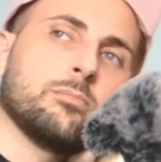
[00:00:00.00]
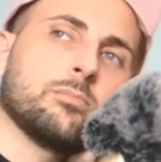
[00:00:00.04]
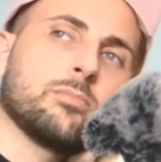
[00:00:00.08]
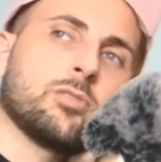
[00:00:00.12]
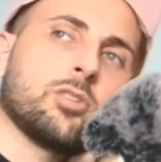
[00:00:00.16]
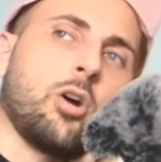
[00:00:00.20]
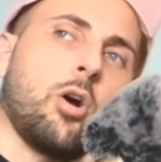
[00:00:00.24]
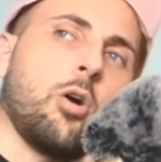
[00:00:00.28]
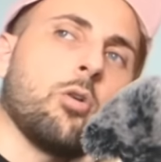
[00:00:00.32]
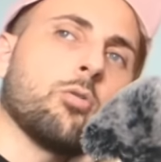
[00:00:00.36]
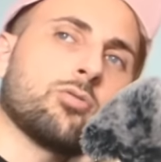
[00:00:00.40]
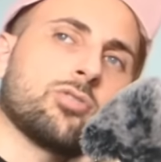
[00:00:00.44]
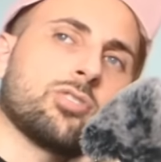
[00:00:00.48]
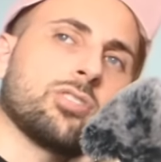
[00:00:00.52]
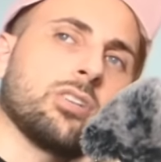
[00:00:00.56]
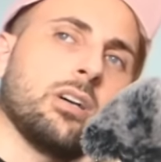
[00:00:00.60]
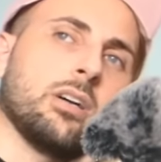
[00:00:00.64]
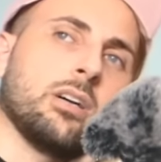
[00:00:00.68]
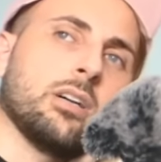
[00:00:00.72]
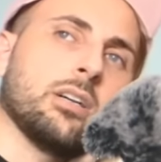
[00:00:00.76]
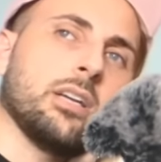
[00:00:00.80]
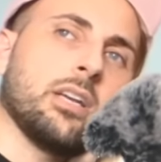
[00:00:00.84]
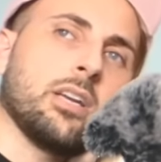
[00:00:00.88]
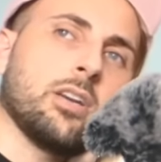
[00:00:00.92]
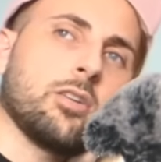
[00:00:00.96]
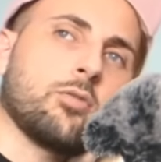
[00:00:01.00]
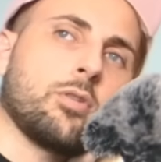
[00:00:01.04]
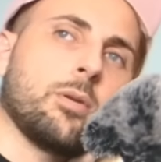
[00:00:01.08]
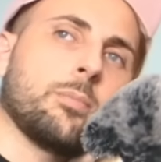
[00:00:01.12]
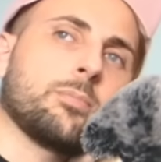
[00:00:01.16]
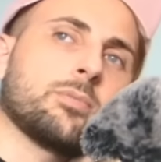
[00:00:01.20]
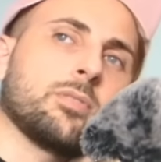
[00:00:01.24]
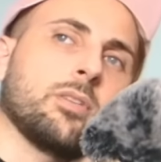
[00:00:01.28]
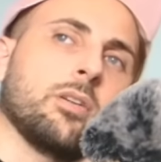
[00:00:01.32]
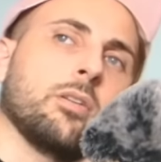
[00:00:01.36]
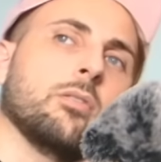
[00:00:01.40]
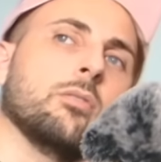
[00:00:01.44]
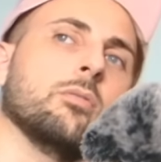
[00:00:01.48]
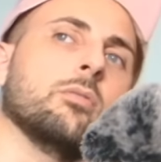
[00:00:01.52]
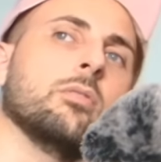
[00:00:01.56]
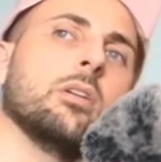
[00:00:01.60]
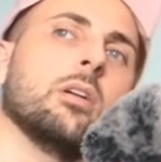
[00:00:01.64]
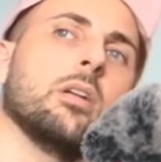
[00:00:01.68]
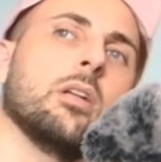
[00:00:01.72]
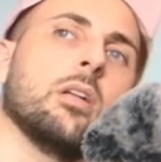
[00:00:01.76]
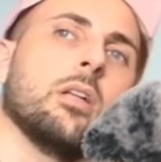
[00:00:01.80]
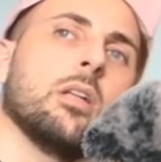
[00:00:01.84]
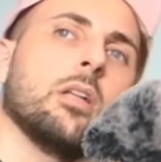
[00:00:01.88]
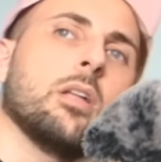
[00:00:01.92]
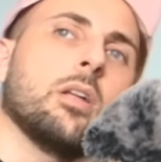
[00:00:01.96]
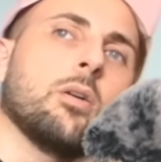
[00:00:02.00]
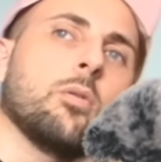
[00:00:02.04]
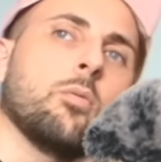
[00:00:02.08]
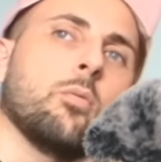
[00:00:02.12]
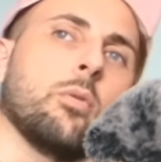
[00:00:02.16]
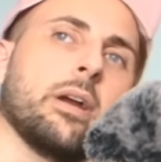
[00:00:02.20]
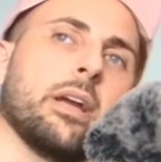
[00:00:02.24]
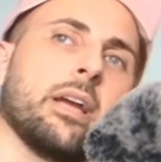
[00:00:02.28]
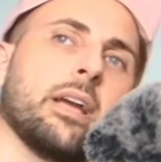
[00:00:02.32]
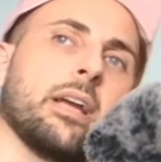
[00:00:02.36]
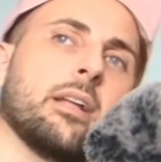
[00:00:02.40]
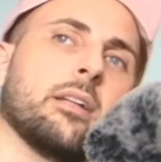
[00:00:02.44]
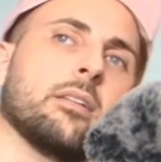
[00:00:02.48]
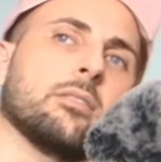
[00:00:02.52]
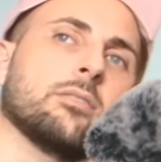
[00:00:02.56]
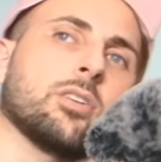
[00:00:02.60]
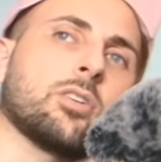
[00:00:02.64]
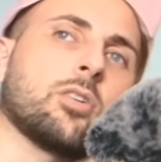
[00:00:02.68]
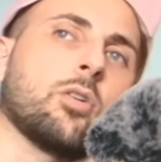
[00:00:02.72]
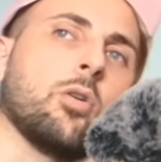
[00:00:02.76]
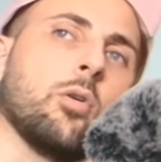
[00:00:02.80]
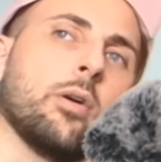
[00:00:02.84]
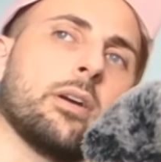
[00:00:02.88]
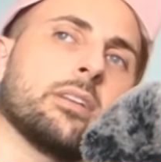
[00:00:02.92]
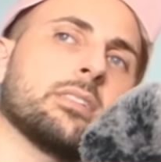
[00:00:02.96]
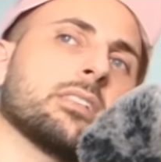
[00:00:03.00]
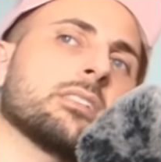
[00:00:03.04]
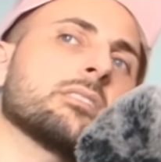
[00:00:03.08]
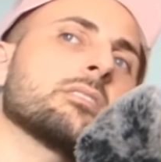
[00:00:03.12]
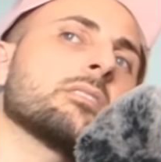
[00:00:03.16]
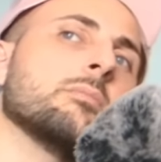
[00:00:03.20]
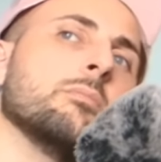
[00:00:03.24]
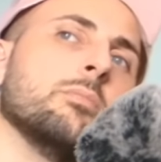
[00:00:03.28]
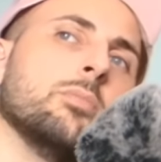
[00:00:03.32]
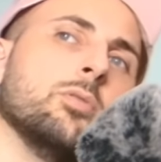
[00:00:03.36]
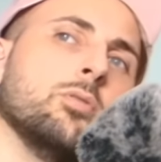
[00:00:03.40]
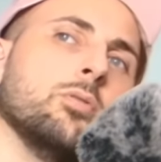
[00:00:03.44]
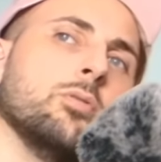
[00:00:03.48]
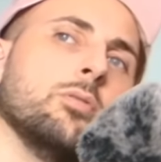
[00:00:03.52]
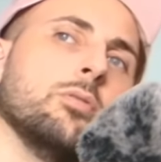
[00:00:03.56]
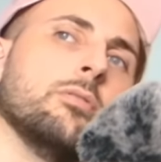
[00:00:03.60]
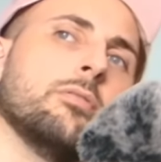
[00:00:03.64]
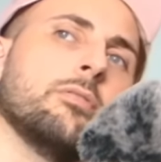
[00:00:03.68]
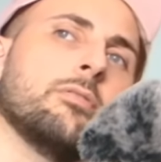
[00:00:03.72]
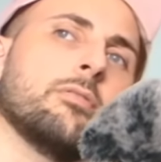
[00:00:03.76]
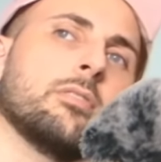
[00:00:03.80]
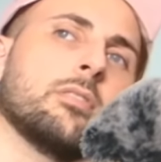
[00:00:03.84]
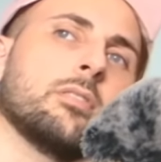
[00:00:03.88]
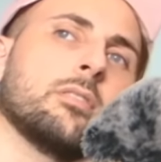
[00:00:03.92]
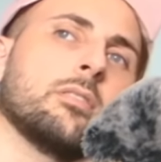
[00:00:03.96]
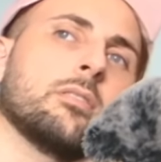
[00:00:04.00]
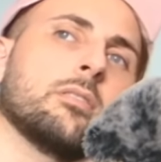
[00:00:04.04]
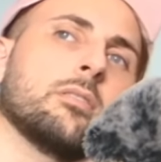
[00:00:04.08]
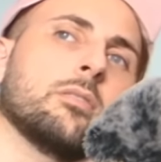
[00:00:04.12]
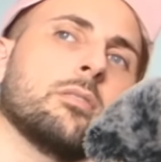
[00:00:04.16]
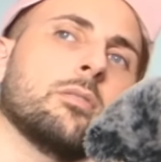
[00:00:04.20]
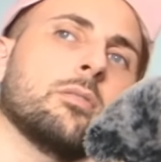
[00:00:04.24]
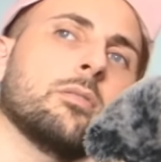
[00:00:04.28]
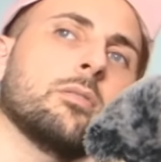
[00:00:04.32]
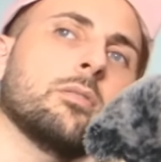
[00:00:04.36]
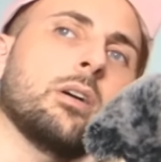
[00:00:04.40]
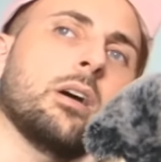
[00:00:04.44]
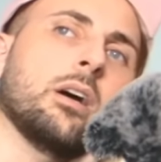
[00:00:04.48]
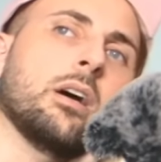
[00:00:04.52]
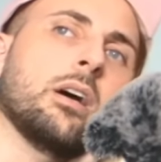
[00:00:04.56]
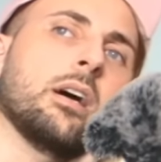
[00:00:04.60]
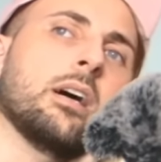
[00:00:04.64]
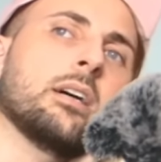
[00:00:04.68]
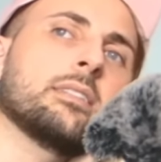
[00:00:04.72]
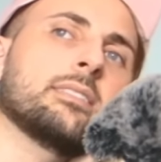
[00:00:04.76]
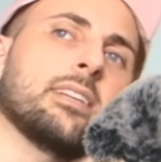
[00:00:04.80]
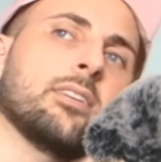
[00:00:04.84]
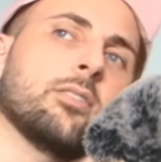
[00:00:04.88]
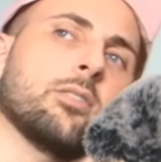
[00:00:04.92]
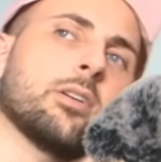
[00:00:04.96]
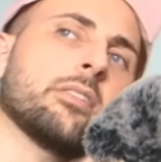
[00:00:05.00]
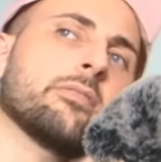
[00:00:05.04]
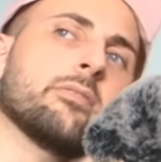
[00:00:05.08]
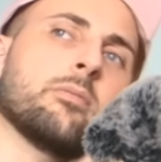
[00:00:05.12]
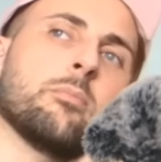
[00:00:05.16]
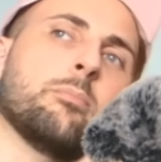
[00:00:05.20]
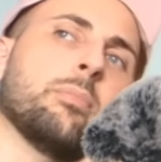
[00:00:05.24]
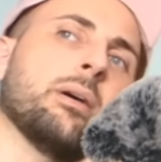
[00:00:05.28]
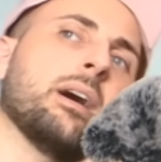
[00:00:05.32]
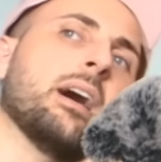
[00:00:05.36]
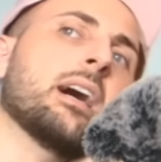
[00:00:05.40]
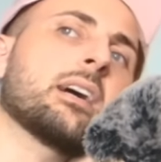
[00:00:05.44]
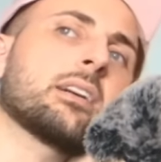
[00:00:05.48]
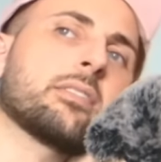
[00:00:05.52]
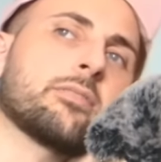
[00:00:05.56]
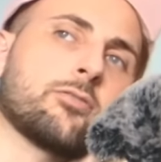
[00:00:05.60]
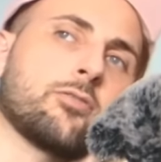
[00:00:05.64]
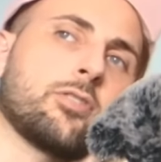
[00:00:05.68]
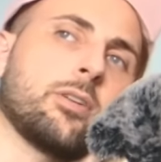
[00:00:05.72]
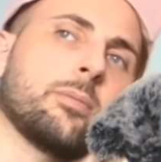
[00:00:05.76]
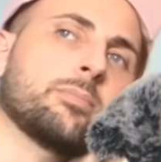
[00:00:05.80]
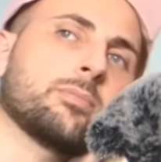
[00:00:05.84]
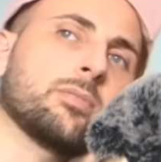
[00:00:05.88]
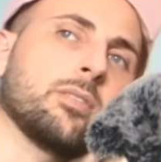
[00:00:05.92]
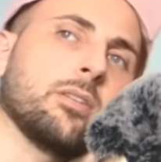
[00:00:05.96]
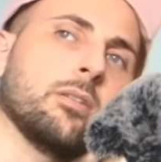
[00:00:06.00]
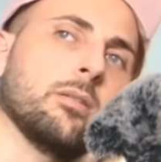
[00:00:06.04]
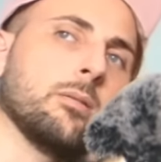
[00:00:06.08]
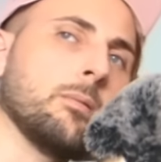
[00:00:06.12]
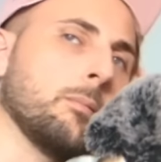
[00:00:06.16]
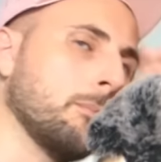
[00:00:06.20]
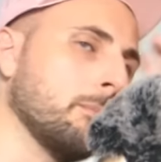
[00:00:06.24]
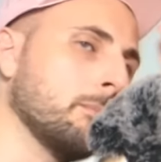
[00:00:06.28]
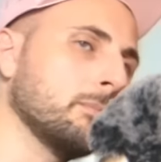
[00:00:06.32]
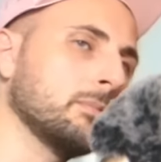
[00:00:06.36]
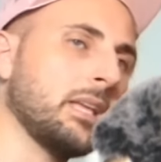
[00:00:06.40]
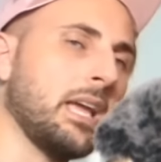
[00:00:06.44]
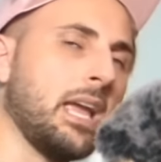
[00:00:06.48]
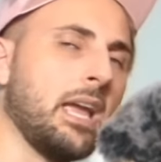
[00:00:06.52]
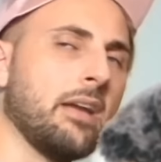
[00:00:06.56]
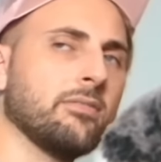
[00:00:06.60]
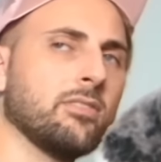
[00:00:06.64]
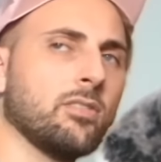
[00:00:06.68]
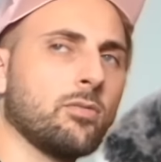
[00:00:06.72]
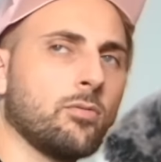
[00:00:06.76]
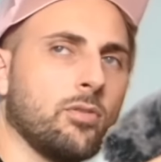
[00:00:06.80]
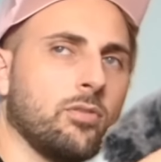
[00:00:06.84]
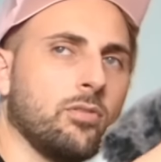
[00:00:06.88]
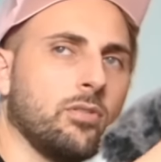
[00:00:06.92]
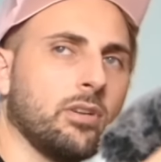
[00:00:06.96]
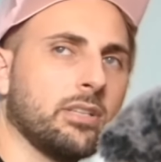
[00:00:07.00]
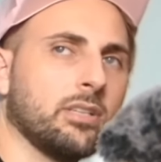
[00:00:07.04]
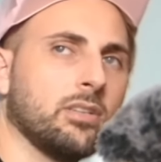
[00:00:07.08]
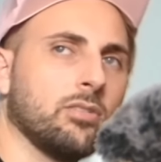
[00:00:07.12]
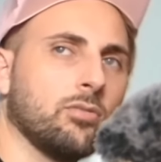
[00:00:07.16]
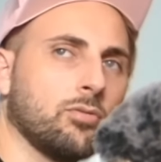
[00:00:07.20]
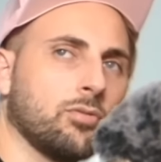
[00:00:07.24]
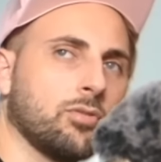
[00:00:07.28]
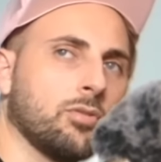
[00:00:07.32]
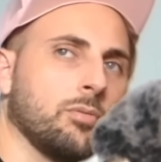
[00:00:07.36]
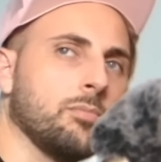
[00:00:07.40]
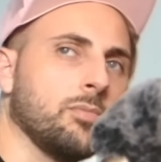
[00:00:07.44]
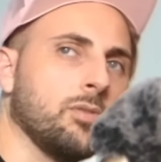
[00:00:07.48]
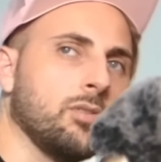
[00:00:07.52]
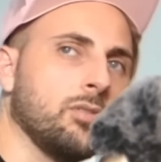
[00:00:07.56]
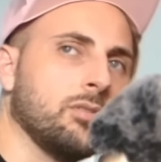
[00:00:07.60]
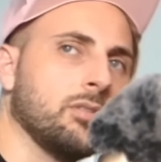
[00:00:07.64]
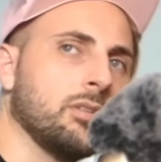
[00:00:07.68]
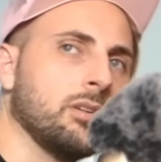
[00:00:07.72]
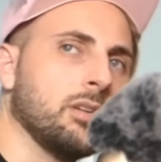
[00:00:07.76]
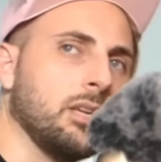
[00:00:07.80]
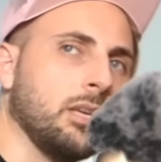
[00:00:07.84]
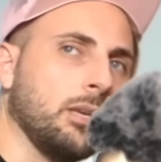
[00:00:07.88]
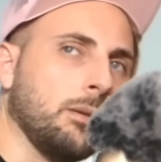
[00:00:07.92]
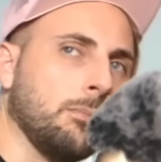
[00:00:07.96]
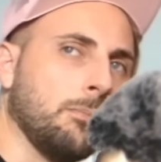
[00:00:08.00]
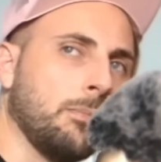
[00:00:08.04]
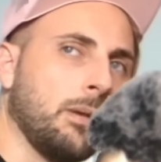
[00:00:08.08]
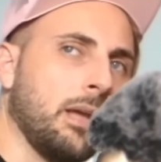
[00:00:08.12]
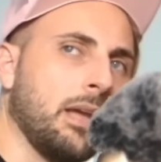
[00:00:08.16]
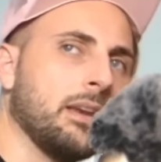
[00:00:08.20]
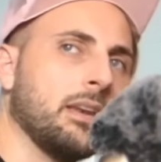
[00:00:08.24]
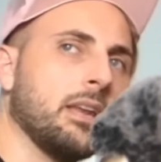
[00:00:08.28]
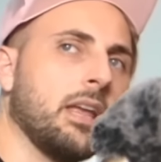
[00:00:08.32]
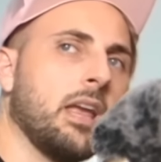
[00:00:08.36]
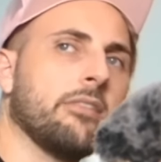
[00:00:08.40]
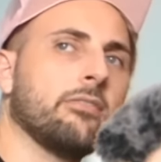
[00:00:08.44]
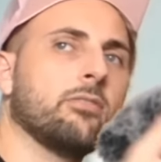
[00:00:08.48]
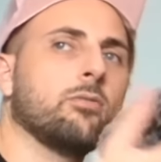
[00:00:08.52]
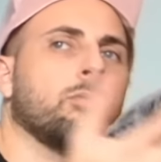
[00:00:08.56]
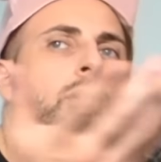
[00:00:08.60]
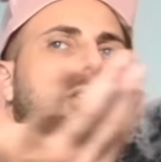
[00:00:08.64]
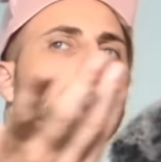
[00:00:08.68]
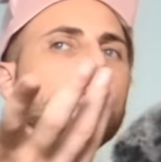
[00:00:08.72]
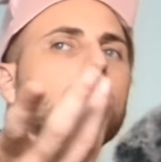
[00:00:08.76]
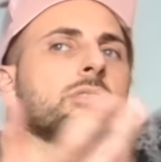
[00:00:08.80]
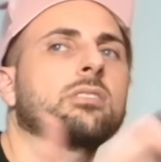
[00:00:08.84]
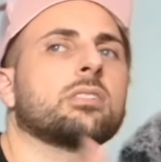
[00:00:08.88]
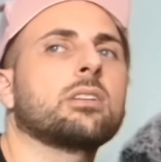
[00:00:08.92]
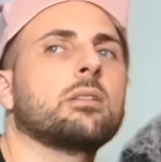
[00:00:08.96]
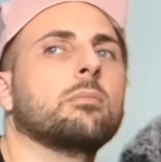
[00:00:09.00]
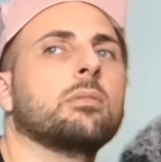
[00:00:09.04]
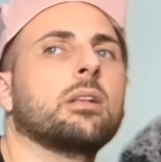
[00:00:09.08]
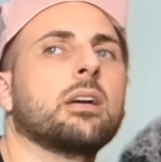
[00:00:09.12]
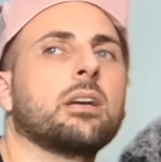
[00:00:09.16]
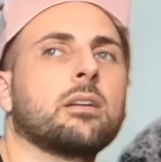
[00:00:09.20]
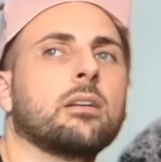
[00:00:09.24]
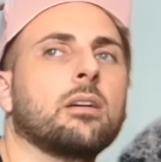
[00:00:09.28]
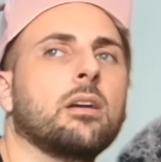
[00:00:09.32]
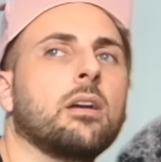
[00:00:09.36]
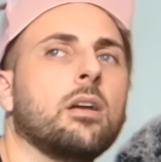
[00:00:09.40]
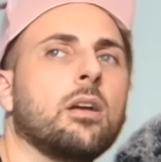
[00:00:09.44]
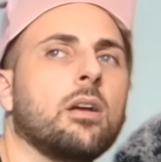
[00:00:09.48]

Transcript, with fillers: culture in crypto where the coin doesn't move. They're not even part of crypto. They have their own like little community and everyone looks at them like,